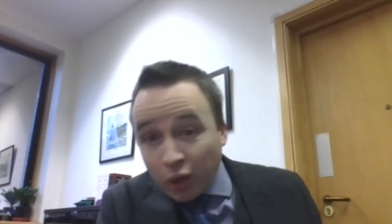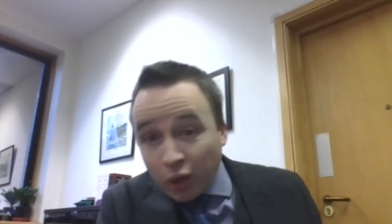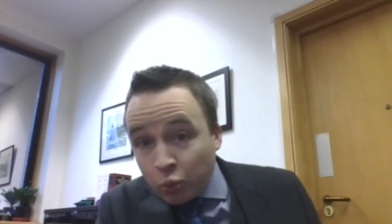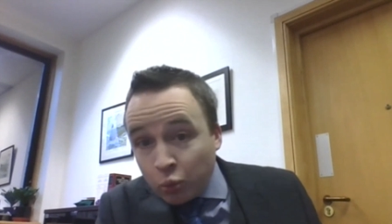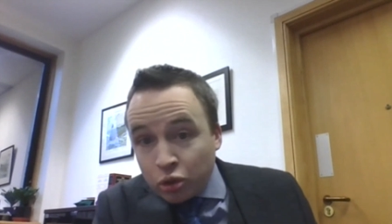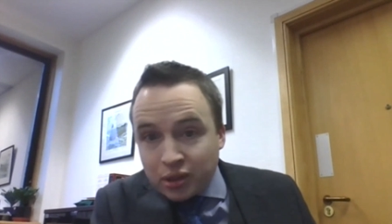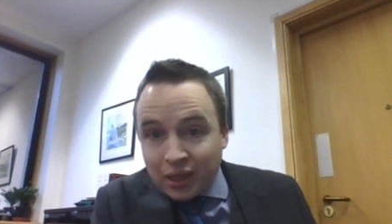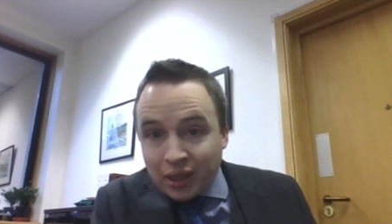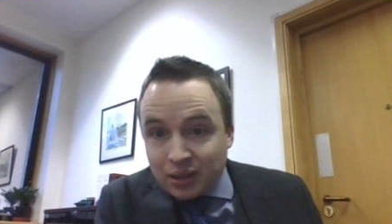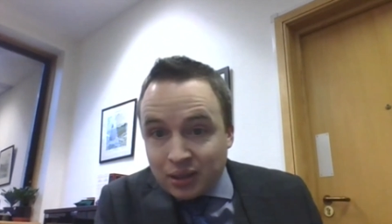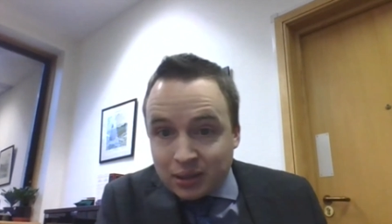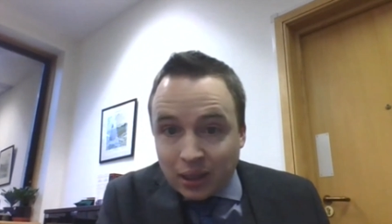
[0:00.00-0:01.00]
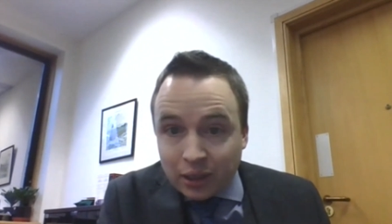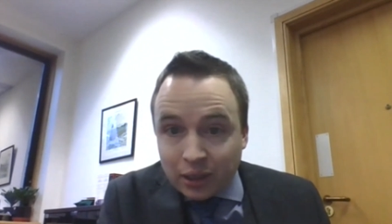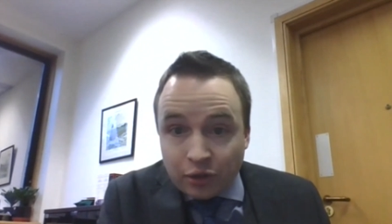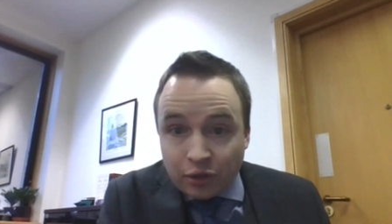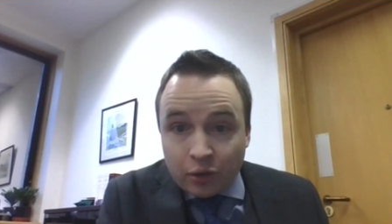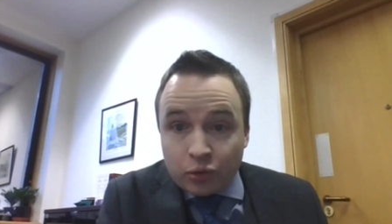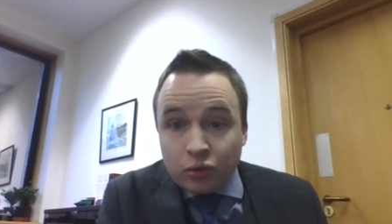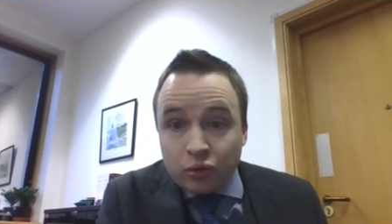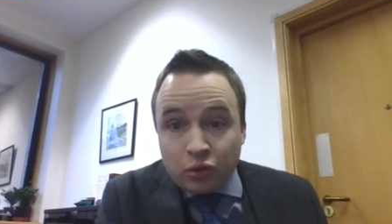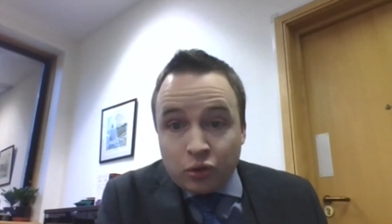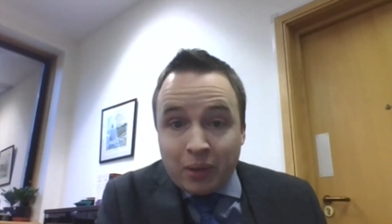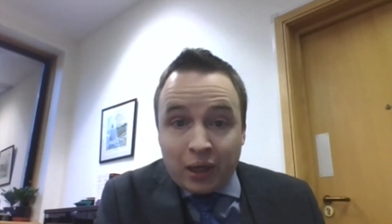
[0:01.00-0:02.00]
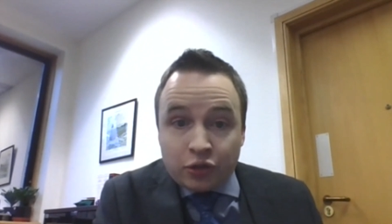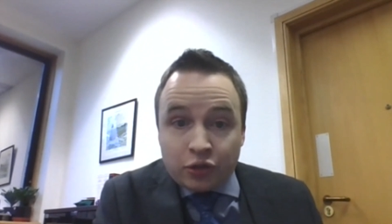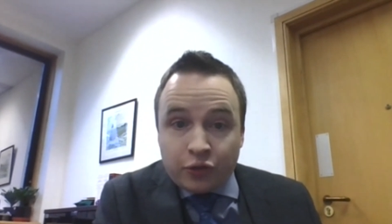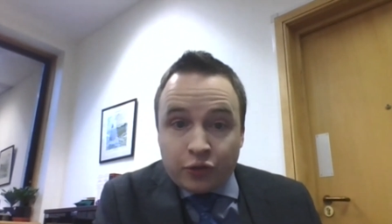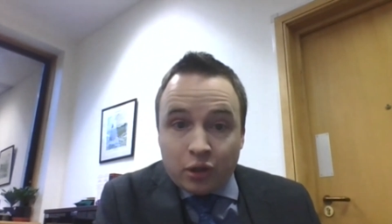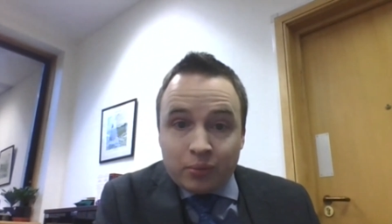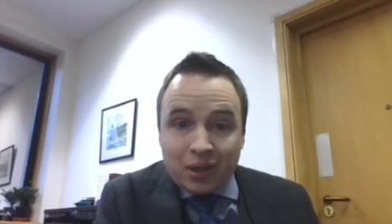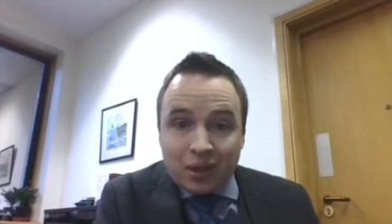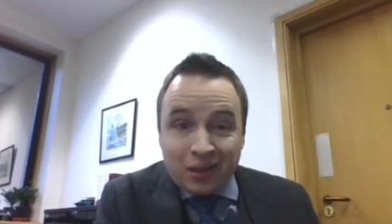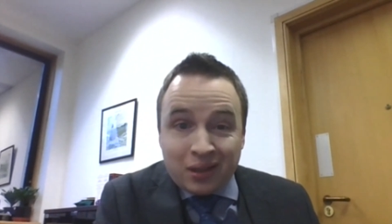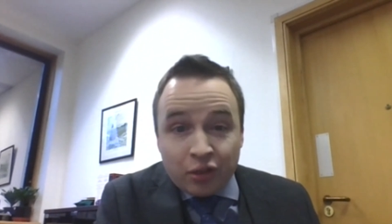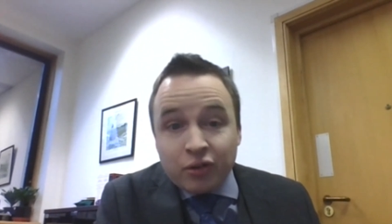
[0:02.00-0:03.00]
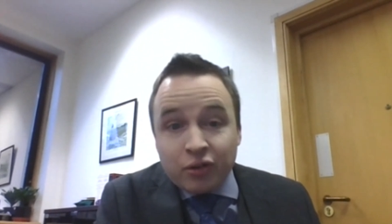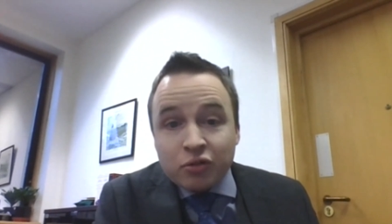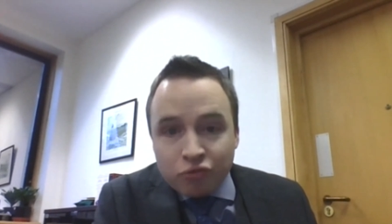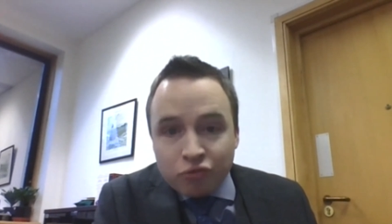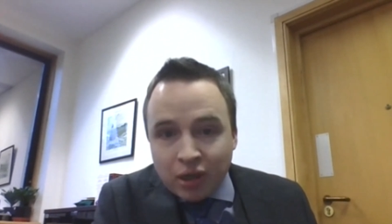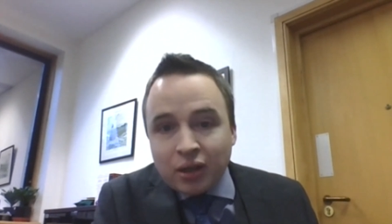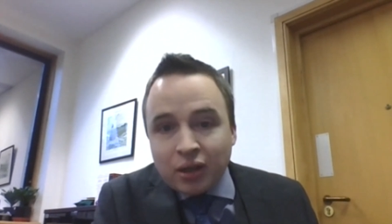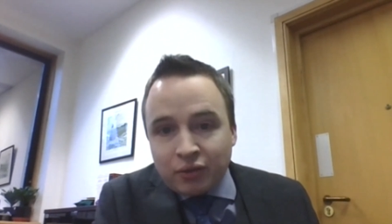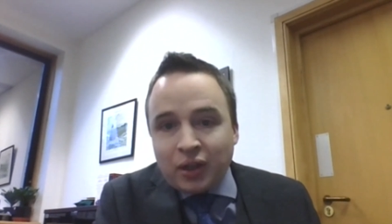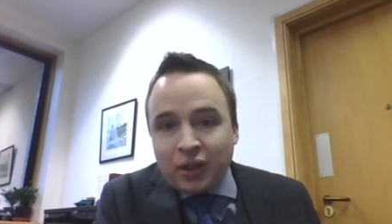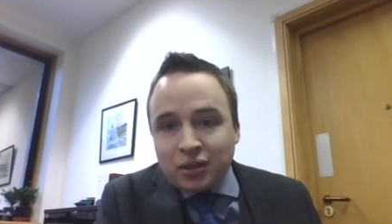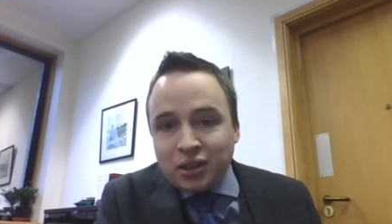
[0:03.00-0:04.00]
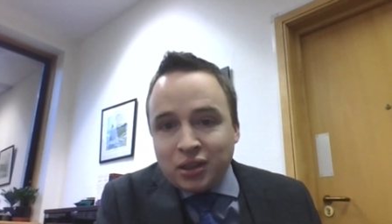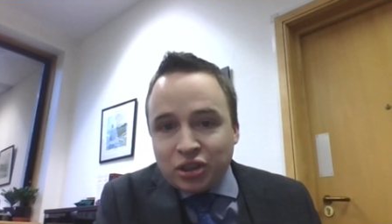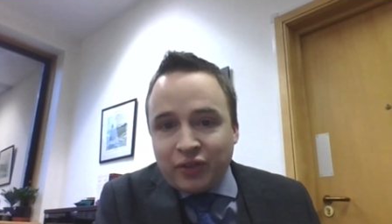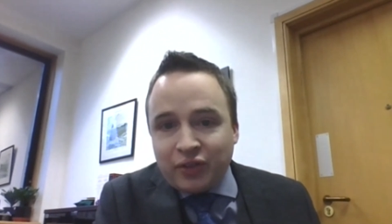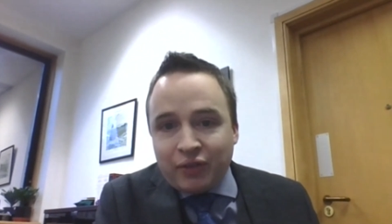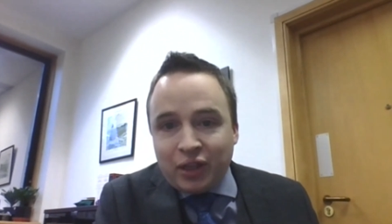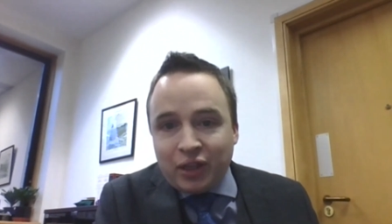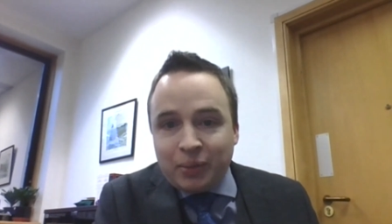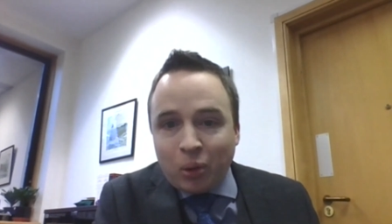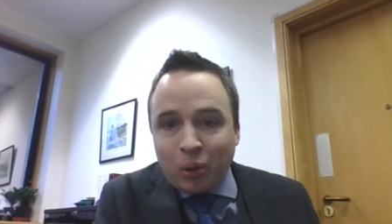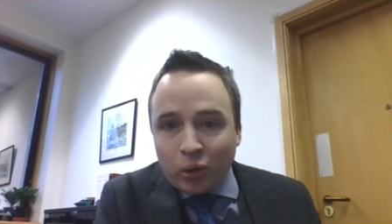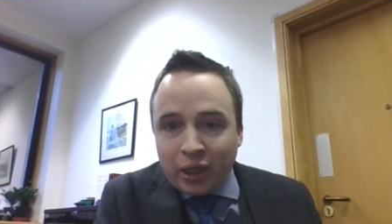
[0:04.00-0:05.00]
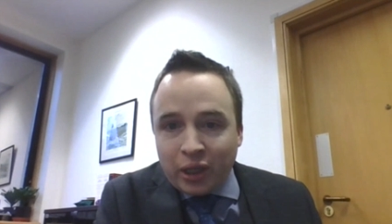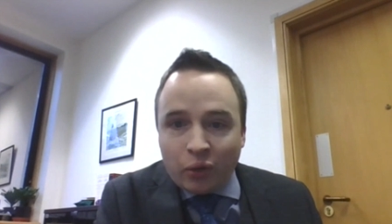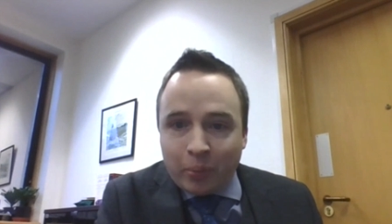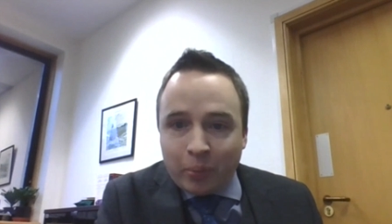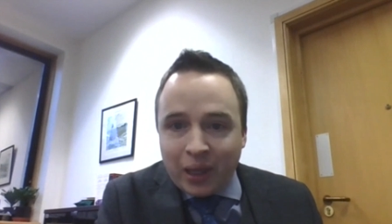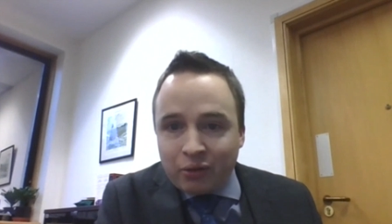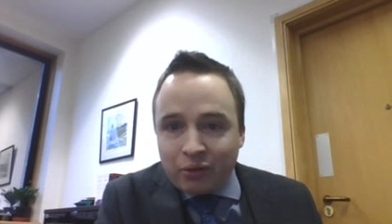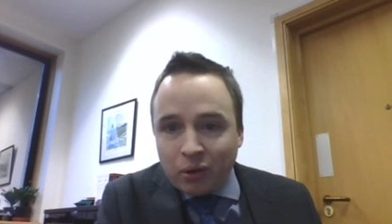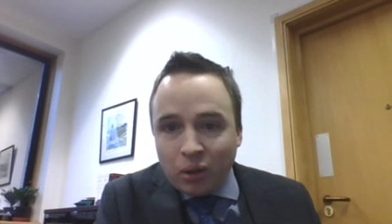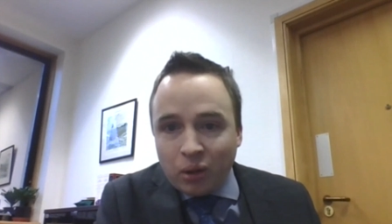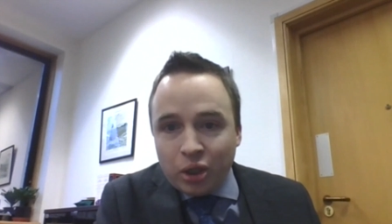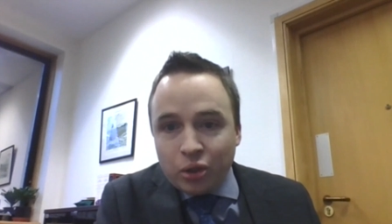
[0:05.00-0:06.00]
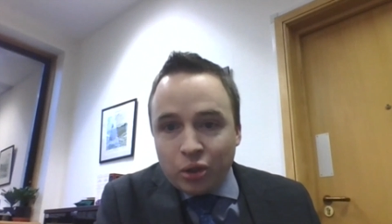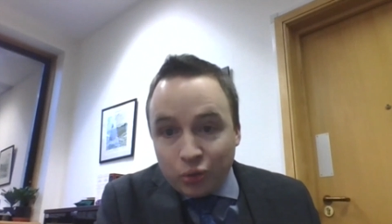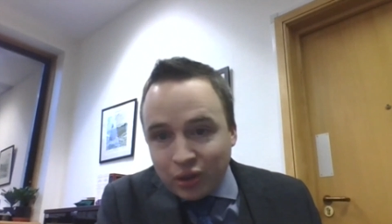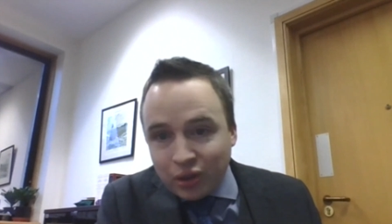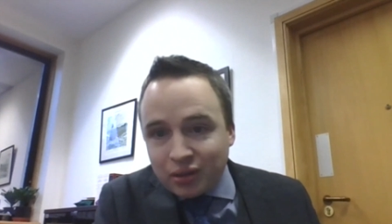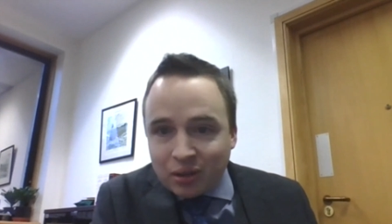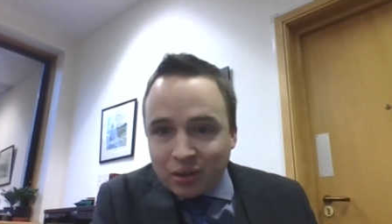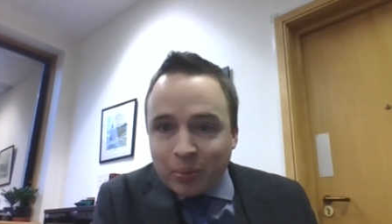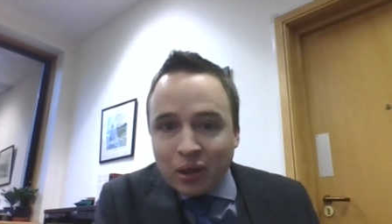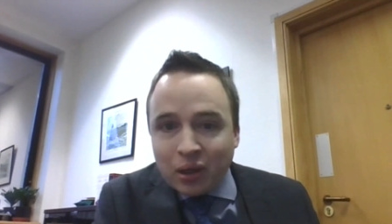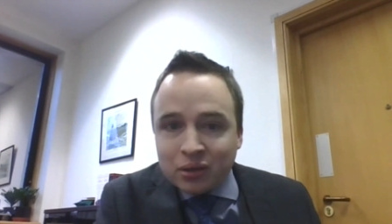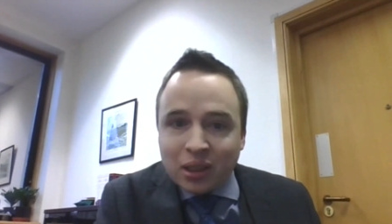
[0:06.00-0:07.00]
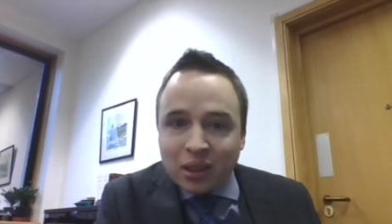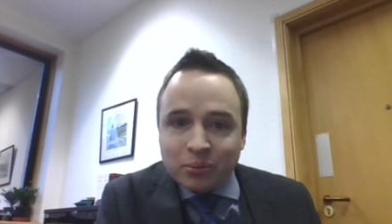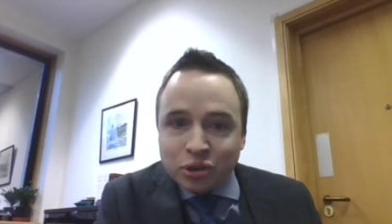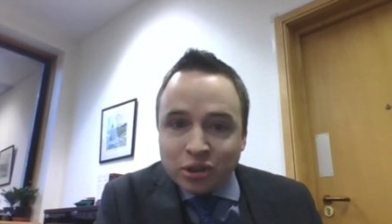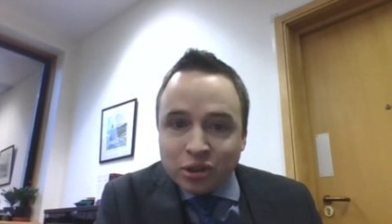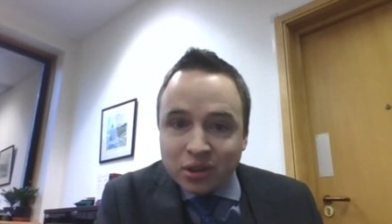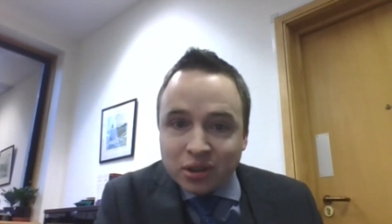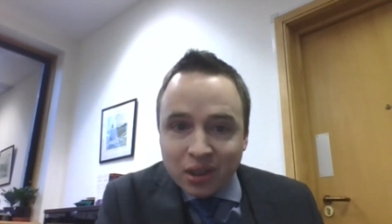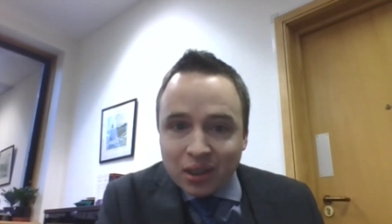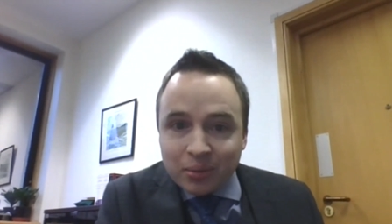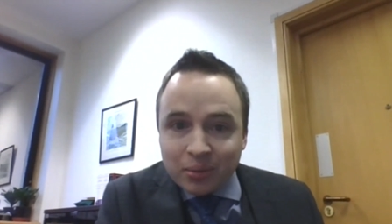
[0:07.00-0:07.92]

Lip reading: What I would say as an aside to those who do manage firms is that there is a real advantage of having an employee on the payroll who sits as a part-time judge,